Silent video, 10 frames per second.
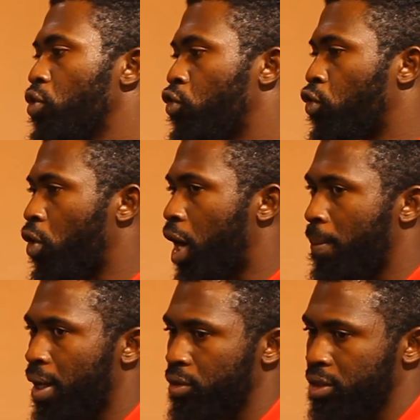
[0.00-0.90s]
for
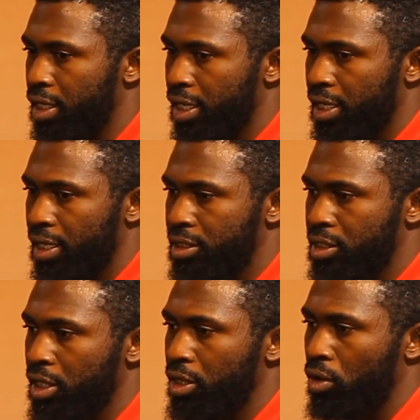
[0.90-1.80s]
about
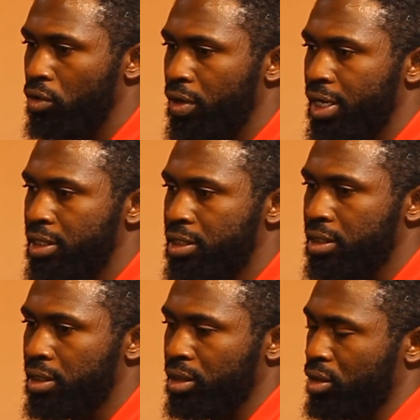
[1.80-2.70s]

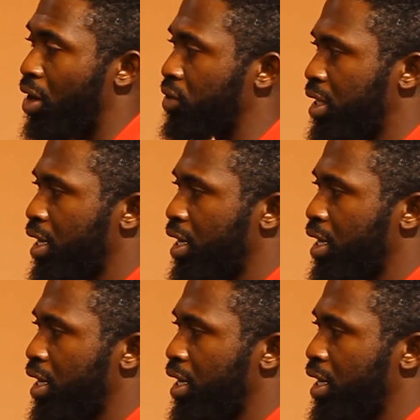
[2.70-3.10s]
300,000